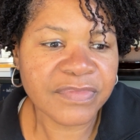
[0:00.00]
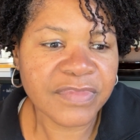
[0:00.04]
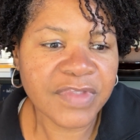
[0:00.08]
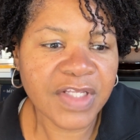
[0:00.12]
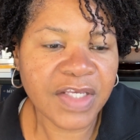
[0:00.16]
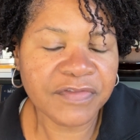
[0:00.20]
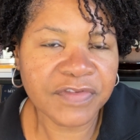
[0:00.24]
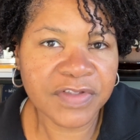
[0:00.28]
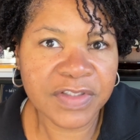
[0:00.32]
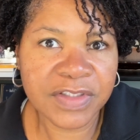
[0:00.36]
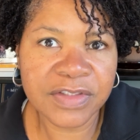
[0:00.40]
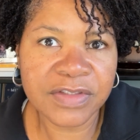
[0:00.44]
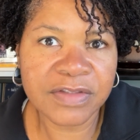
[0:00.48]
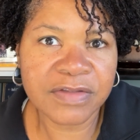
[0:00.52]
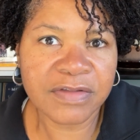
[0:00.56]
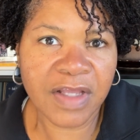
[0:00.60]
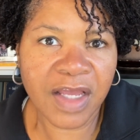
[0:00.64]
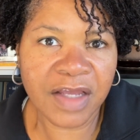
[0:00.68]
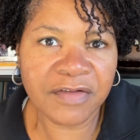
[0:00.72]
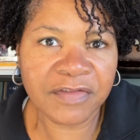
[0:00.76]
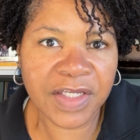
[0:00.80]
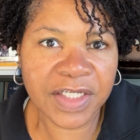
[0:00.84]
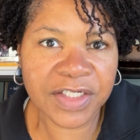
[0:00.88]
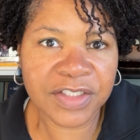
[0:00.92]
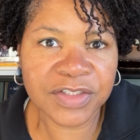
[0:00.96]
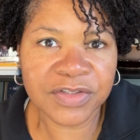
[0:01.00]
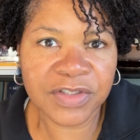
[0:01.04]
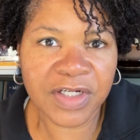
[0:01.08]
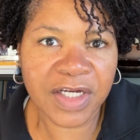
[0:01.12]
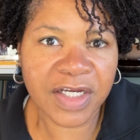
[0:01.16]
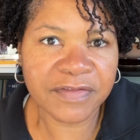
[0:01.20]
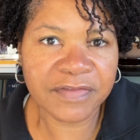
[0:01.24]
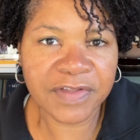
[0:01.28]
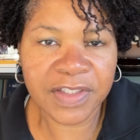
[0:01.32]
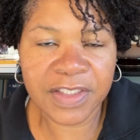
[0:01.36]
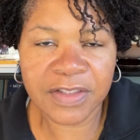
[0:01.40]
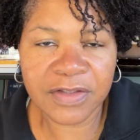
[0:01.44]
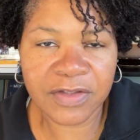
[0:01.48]
I've I've got to
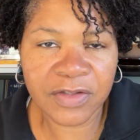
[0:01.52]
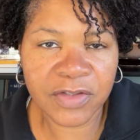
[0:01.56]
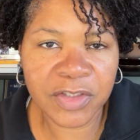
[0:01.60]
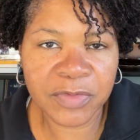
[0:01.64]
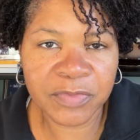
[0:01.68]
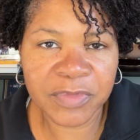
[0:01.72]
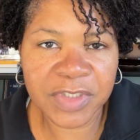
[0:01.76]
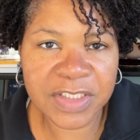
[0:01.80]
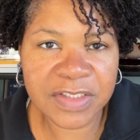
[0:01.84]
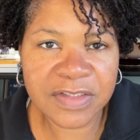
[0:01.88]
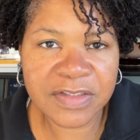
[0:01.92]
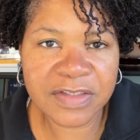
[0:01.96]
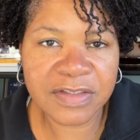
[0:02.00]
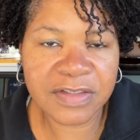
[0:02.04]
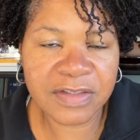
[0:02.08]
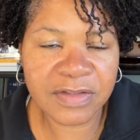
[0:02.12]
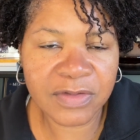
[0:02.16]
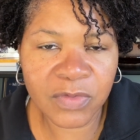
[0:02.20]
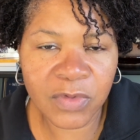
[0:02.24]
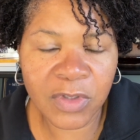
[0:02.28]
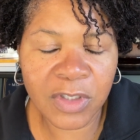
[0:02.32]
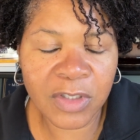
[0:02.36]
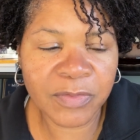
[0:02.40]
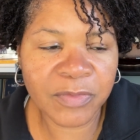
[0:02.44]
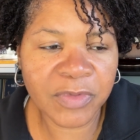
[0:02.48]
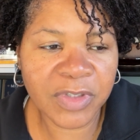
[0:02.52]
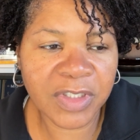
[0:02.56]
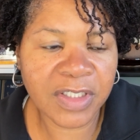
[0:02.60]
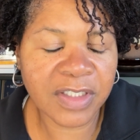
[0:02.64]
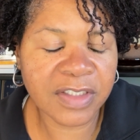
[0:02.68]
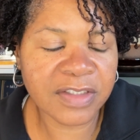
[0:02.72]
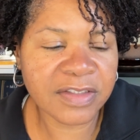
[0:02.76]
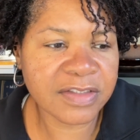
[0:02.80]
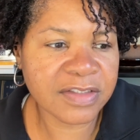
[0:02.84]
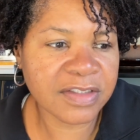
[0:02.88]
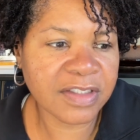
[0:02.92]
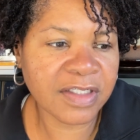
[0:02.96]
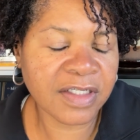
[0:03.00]
drive like 30 minutes to the
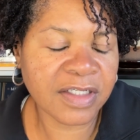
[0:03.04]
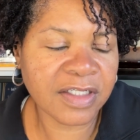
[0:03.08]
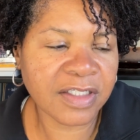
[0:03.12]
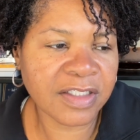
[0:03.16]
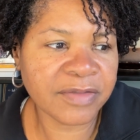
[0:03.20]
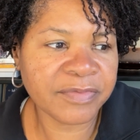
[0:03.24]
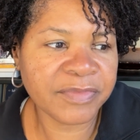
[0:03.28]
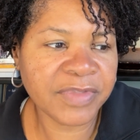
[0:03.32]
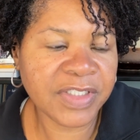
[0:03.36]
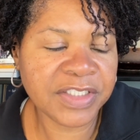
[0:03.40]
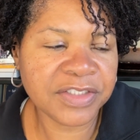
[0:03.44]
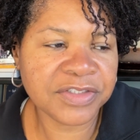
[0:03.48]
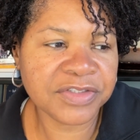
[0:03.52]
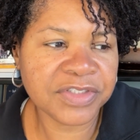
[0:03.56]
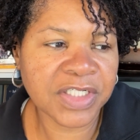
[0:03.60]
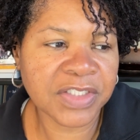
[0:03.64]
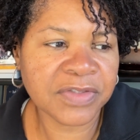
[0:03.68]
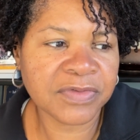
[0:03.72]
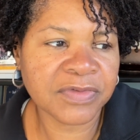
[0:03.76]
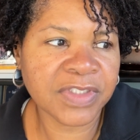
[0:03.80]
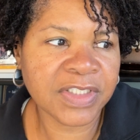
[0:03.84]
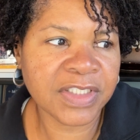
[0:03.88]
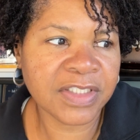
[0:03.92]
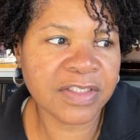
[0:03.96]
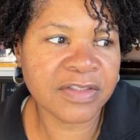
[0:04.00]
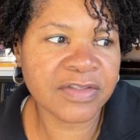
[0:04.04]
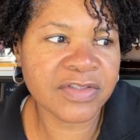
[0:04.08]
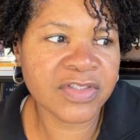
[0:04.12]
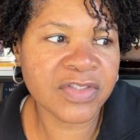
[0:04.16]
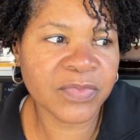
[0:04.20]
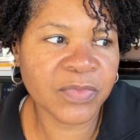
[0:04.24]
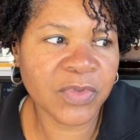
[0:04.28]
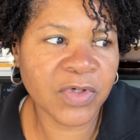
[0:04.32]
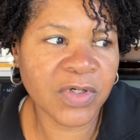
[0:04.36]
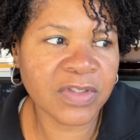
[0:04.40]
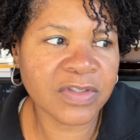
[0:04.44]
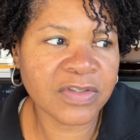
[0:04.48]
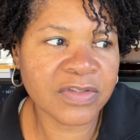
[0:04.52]
Walmart, and generally the
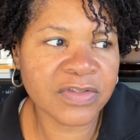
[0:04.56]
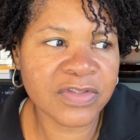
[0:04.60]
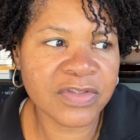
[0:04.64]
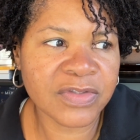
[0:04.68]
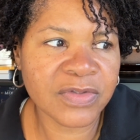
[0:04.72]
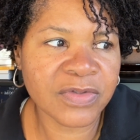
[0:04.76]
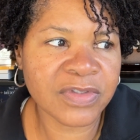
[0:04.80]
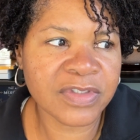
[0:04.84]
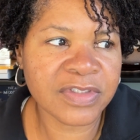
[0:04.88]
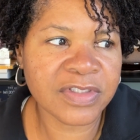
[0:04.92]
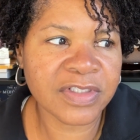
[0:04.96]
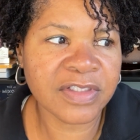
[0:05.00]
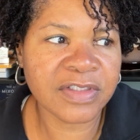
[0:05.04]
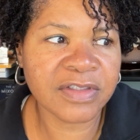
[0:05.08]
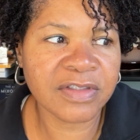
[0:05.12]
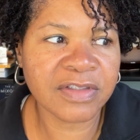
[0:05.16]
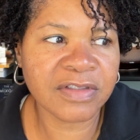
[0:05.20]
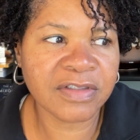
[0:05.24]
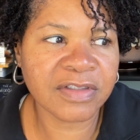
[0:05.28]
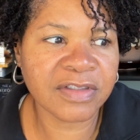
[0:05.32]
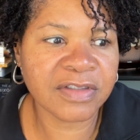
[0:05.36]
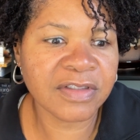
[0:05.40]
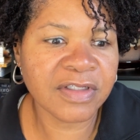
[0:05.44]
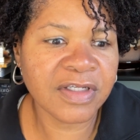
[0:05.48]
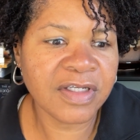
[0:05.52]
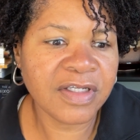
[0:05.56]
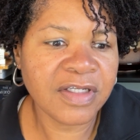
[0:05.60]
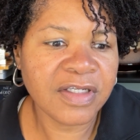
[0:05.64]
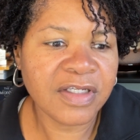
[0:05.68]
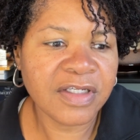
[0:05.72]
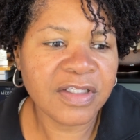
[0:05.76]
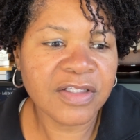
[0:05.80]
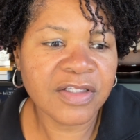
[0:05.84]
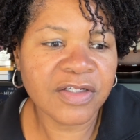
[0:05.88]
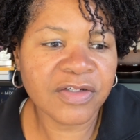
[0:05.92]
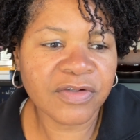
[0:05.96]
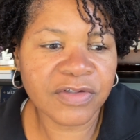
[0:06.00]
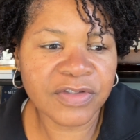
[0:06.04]
smaller stores like the
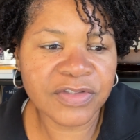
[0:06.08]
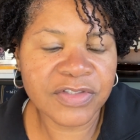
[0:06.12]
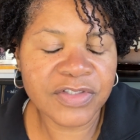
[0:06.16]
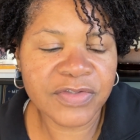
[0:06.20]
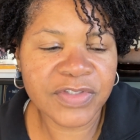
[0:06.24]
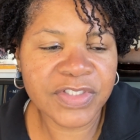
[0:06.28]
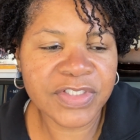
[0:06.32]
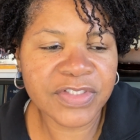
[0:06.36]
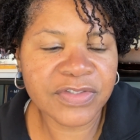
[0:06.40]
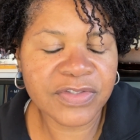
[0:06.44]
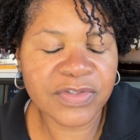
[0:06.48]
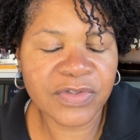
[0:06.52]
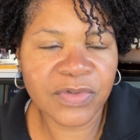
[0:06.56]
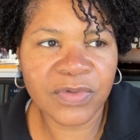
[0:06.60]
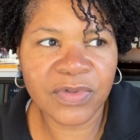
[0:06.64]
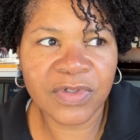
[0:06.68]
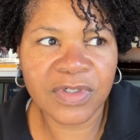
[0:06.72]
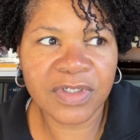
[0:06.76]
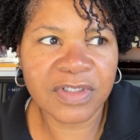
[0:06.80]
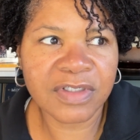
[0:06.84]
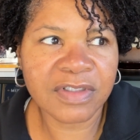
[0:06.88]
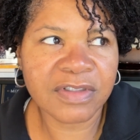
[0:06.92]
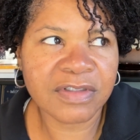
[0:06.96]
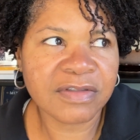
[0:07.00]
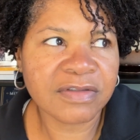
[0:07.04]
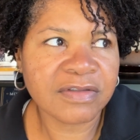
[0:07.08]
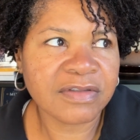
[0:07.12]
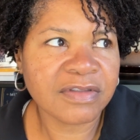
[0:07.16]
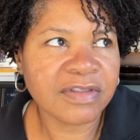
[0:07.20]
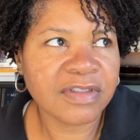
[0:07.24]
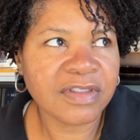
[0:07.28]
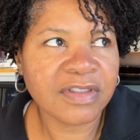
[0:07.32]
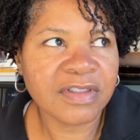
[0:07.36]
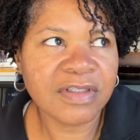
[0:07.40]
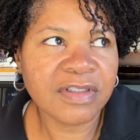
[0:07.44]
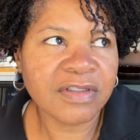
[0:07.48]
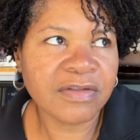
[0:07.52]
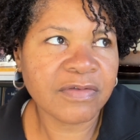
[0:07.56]
grocery store,
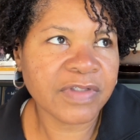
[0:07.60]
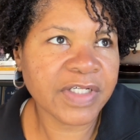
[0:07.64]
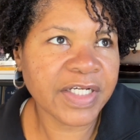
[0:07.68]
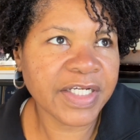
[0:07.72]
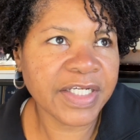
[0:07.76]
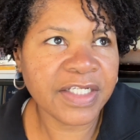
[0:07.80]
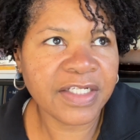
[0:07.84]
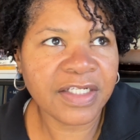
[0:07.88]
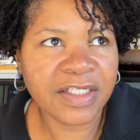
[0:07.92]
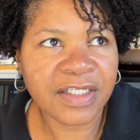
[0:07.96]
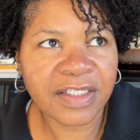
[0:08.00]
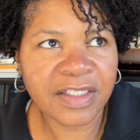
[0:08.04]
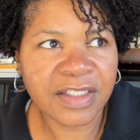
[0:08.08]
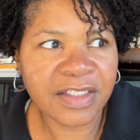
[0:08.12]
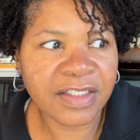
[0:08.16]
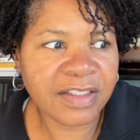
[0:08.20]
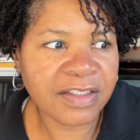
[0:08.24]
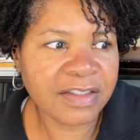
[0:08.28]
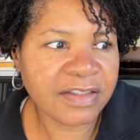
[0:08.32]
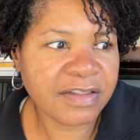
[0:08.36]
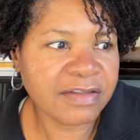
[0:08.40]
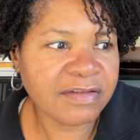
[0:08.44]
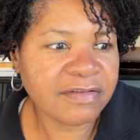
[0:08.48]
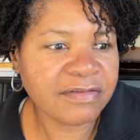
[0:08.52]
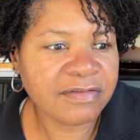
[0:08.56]
the Rite Aid,